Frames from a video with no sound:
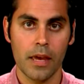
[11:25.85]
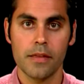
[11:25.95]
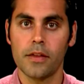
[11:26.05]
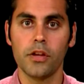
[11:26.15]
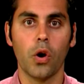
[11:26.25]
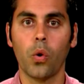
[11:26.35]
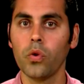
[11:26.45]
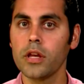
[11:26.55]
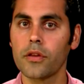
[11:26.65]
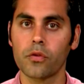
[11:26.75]
Then the
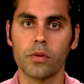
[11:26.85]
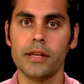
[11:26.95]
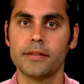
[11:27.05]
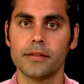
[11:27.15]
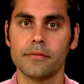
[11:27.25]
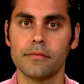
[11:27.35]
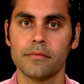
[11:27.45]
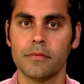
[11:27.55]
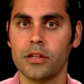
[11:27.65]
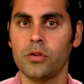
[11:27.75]
only other reason
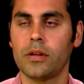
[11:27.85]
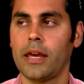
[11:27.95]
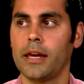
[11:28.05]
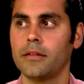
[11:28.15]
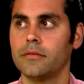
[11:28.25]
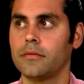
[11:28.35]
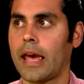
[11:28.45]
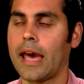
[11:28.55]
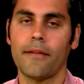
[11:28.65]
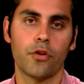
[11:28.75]
that you can't
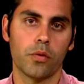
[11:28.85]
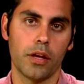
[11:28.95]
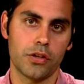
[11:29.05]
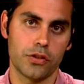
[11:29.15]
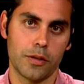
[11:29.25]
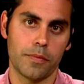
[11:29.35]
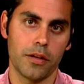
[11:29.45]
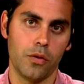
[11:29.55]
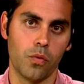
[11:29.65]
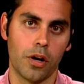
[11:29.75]
have the relationship that
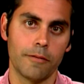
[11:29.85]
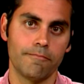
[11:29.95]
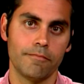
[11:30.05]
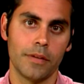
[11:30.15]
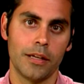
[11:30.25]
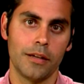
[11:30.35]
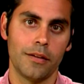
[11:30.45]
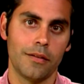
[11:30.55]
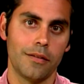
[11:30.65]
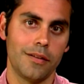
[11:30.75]
you want
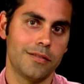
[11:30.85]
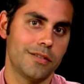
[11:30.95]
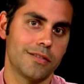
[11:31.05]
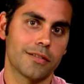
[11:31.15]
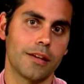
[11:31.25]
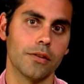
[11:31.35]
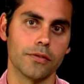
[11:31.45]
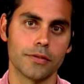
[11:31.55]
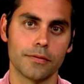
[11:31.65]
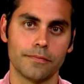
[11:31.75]
is just
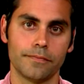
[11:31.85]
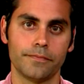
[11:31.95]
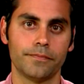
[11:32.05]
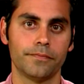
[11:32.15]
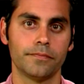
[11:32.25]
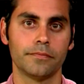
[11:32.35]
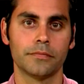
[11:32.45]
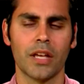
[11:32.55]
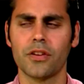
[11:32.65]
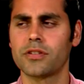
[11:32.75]
skills.
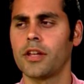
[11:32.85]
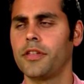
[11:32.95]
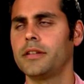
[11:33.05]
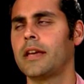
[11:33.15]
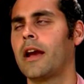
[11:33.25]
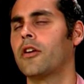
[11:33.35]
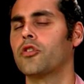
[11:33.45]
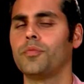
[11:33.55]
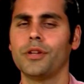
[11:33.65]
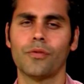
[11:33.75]
There's nothing
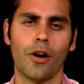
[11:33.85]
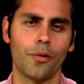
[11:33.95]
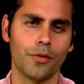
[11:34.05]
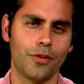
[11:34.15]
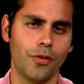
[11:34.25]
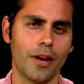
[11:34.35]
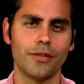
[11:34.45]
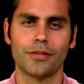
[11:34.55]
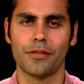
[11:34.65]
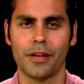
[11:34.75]
terribly wrong with you. I
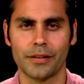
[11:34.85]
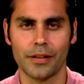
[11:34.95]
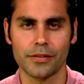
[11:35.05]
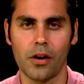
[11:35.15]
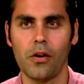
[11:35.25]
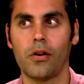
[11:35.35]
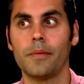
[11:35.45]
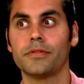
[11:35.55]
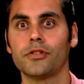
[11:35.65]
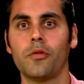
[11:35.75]
used to think this. Oh,
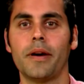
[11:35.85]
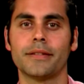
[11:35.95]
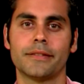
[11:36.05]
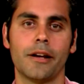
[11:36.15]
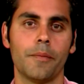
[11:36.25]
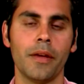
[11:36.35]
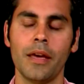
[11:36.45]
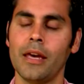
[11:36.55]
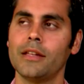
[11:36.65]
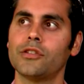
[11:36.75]
I'm so messed up.
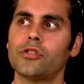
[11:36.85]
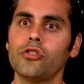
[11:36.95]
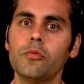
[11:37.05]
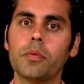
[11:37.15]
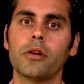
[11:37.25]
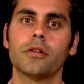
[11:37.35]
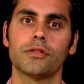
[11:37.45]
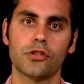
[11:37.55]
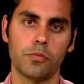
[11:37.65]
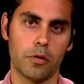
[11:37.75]
Super,
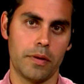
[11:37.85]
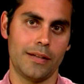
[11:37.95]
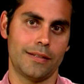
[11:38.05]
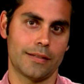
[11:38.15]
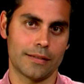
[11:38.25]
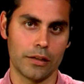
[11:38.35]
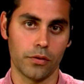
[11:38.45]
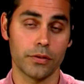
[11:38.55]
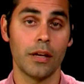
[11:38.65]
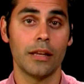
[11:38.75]
super basic
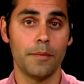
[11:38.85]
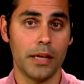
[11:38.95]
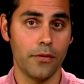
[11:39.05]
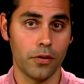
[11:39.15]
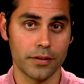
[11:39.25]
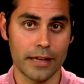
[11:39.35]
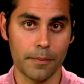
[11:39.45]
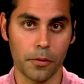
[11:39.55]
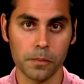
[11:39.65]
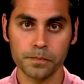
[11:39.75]
skills. Let me give you an
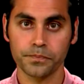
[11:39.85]
example.